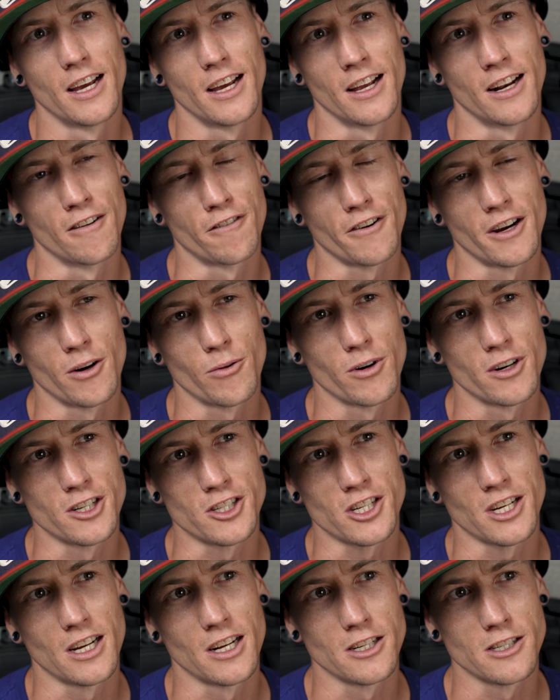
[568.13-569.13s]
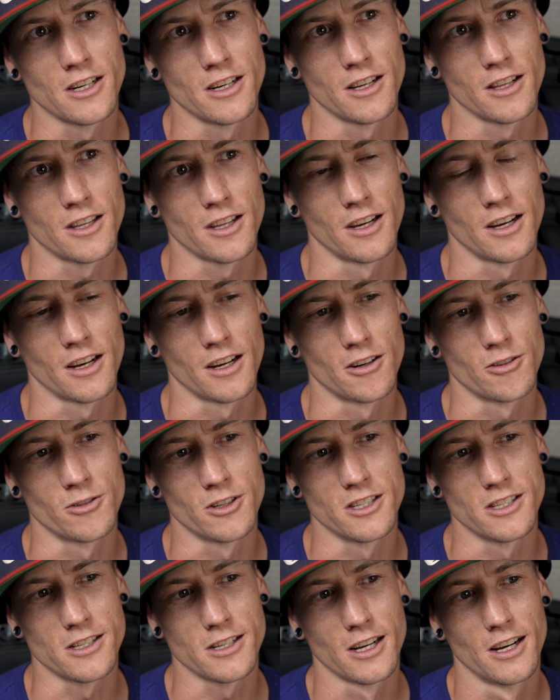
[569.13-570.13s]
And if I were to change anything, it
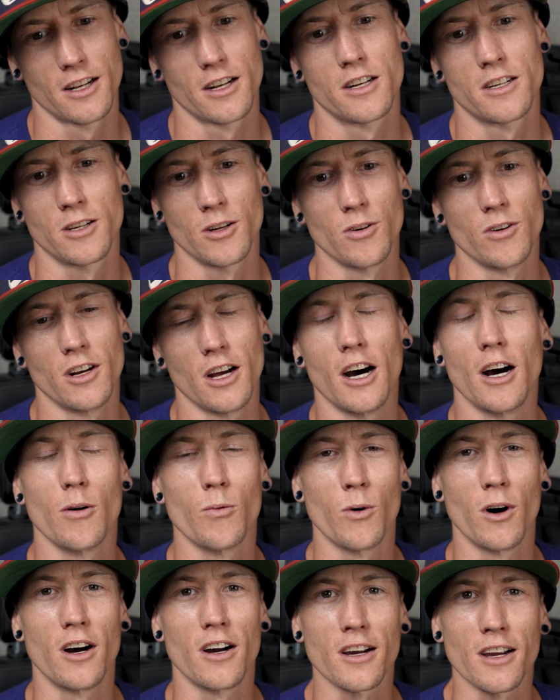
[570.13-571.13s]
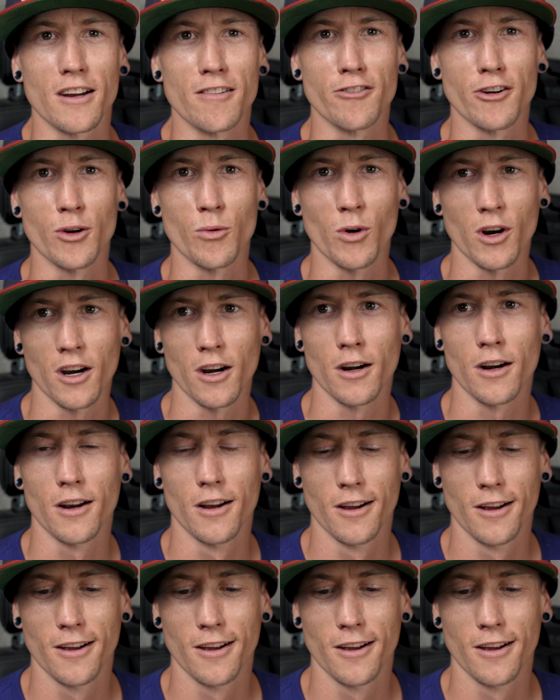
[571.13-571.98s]
was to not walk everywhere.